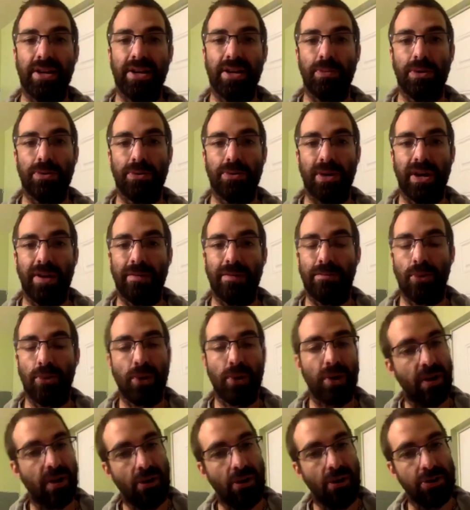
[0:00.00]
We will have more
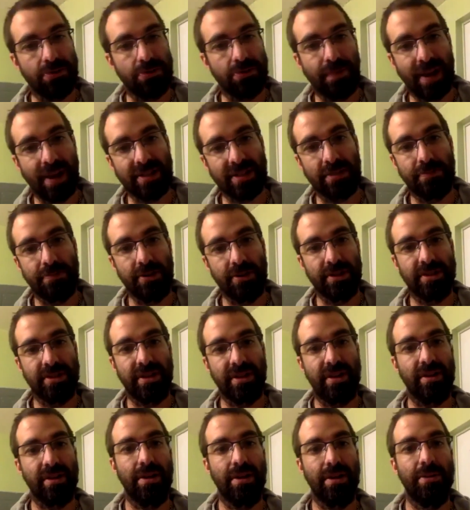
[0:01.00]
college basketball
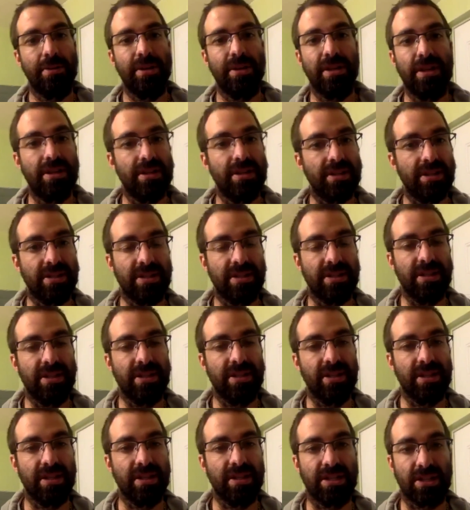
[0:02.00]
talk coming in as the season
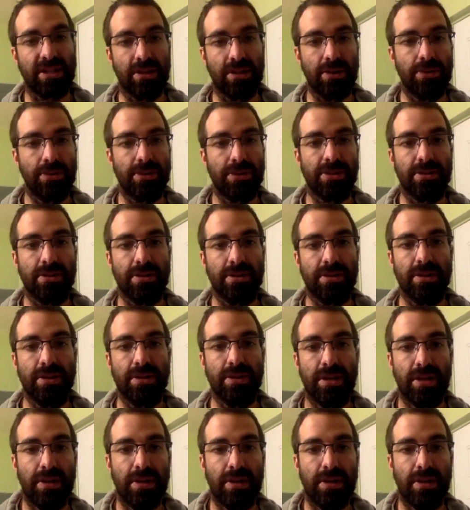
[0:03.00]
gets closer.